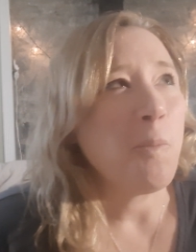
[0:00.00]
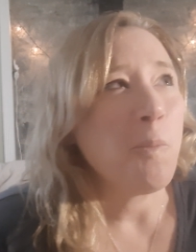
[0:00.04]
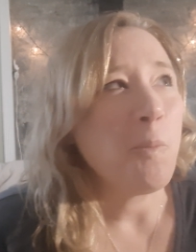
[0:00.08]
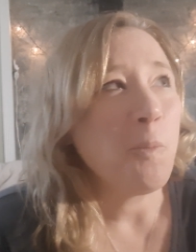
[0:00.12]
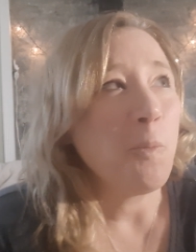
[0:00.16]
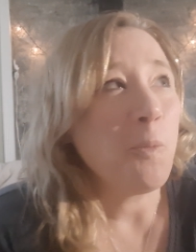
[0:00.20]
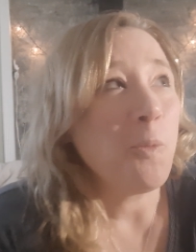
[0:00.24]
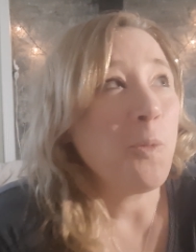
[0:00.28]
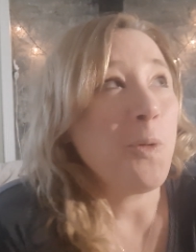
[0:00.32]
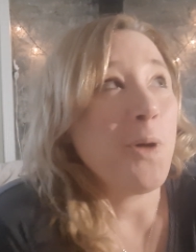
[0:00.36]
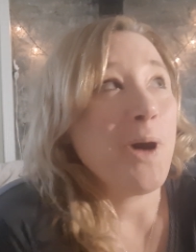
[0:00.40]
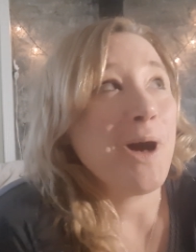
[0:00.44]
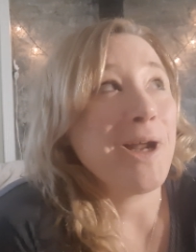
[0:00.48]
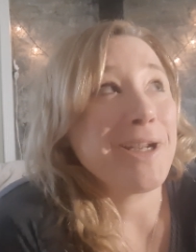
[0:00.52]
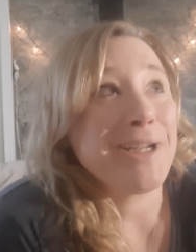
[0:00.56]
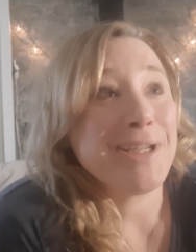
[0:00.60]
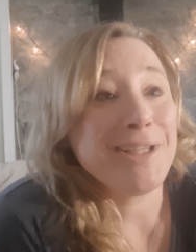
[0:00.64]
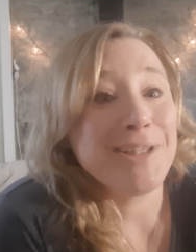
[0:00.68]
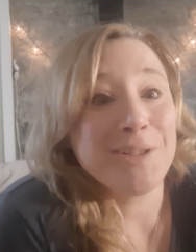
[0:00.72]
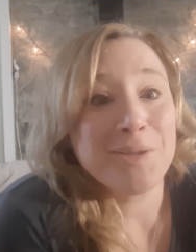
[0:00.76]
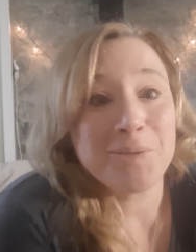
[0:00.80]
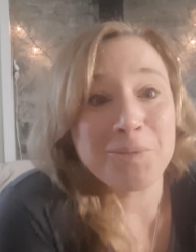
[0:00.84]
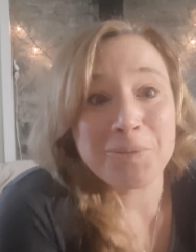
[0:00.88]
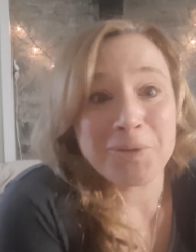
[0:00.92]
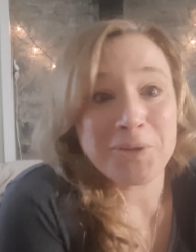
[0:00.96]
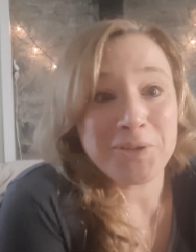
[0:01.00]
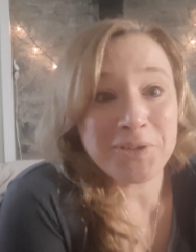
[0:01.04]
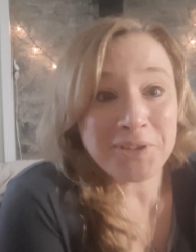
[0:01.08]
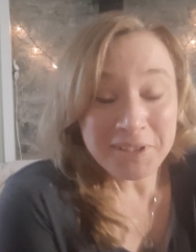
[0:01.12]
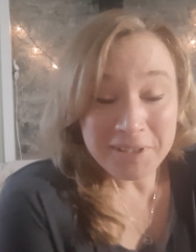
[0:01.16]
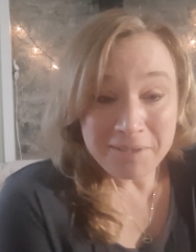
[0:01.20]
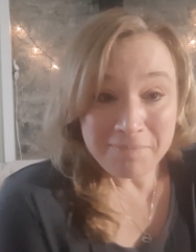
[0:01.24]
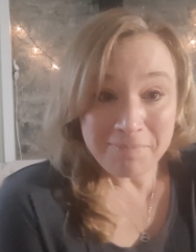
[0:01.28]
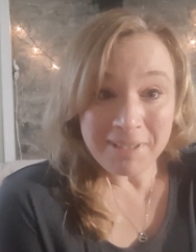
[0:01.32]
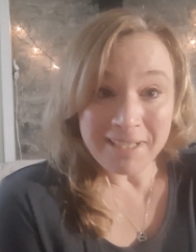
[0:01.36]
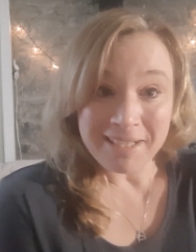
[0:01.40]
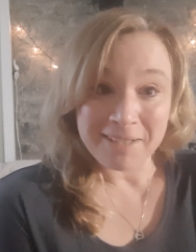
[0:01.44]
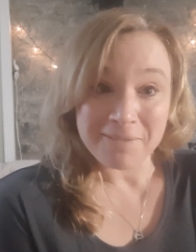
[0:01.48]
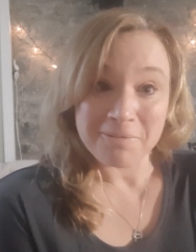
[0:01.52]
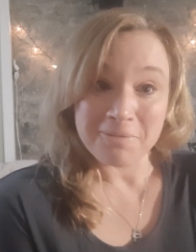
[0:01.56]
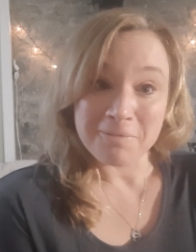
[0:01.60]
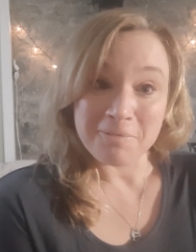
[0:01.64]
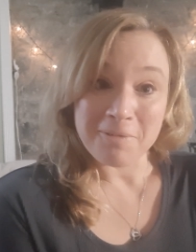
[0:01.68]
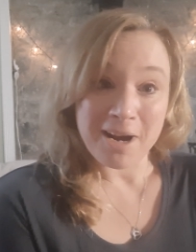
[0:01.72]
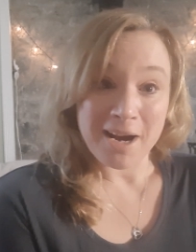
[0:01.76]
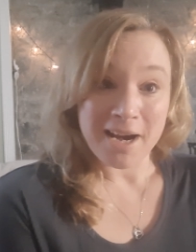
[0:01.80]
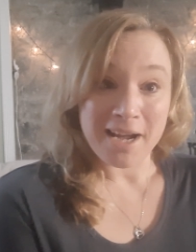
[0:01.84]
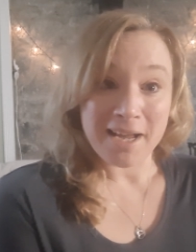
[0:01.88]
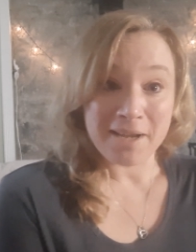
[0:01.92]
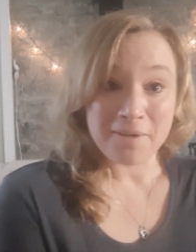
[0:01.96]
what in the world it could be,
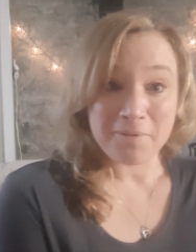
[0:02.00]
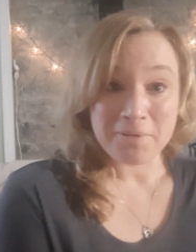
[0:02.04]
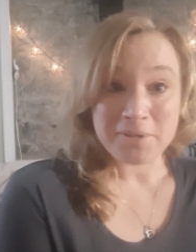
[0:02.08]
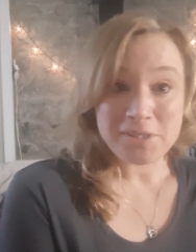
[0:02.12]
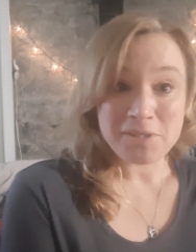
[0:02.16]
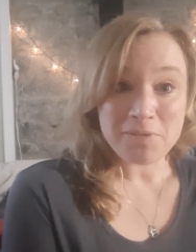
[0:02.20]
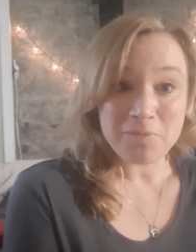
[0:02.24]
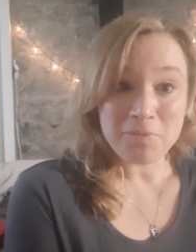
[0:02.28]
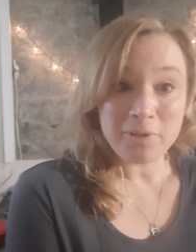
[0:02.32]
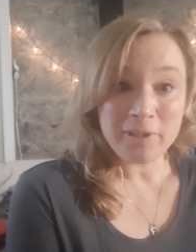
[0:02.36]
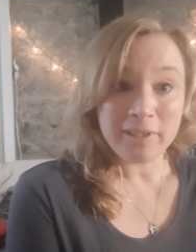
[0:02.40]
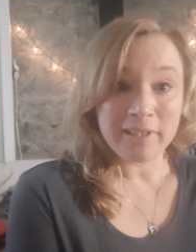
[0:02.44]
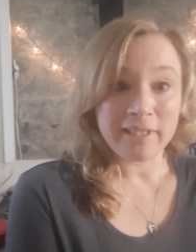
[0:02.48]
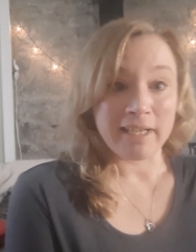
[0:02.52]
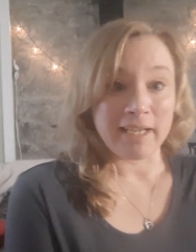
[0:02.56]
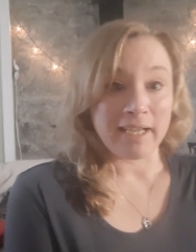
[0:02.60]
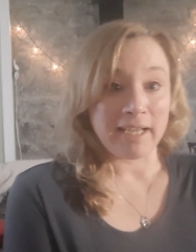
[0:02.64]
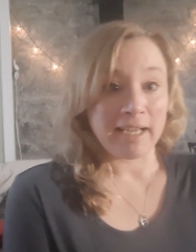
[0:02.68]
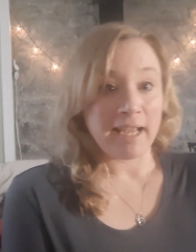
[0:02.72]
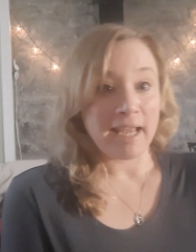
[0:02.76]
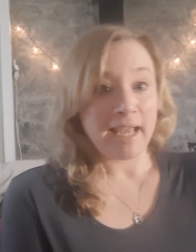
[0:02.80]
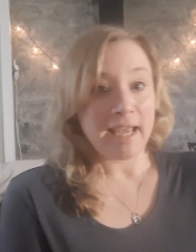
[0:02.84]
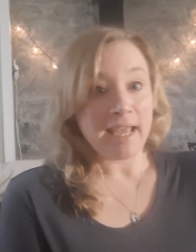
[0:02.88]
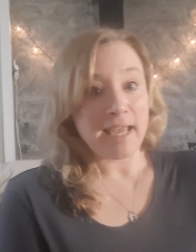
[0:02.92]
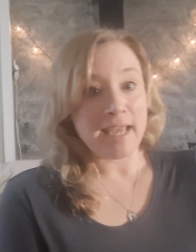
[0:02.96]
why it wasn't working.